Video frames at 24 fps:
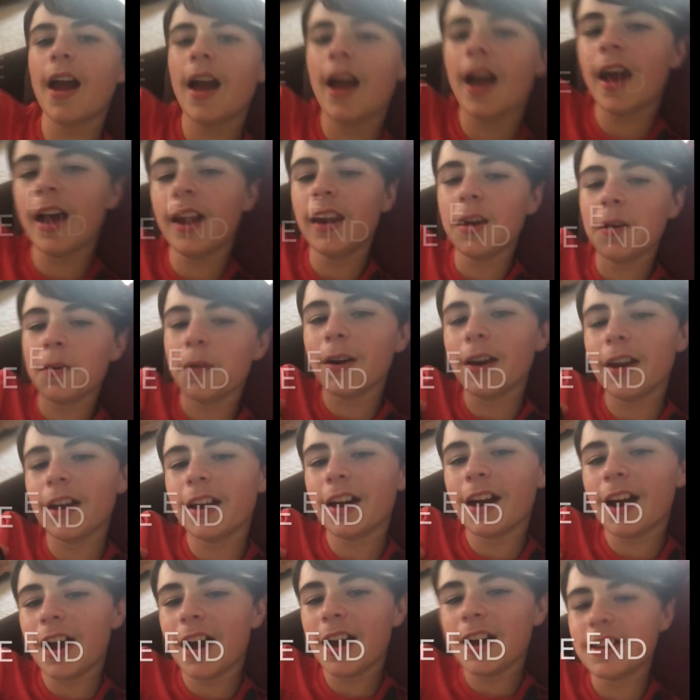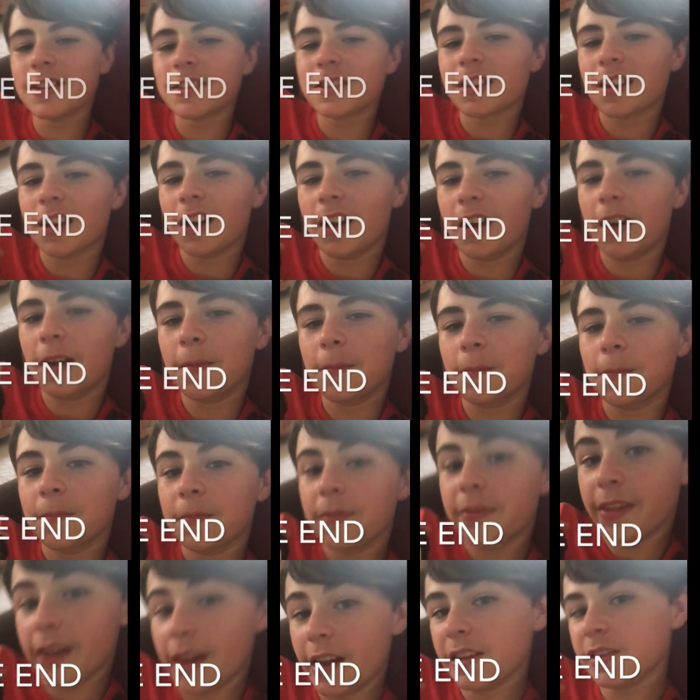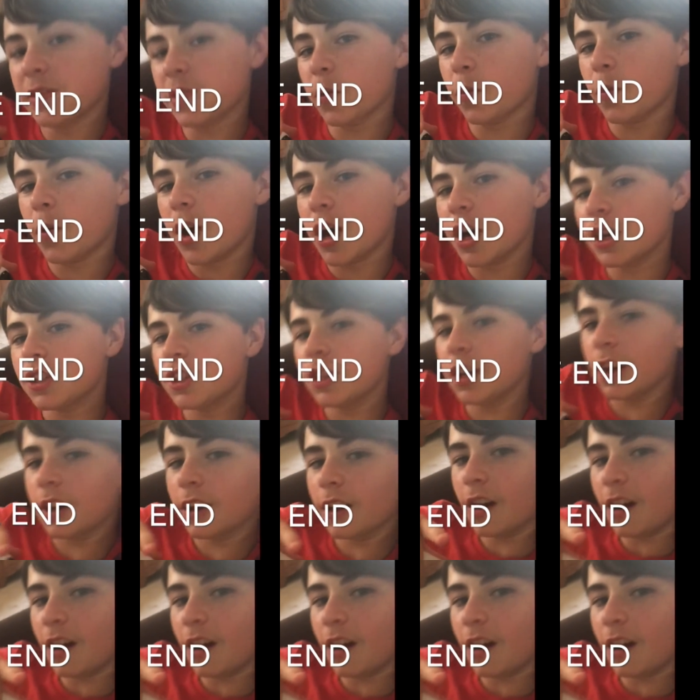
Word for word: Anyway guys, um, thanks for watching.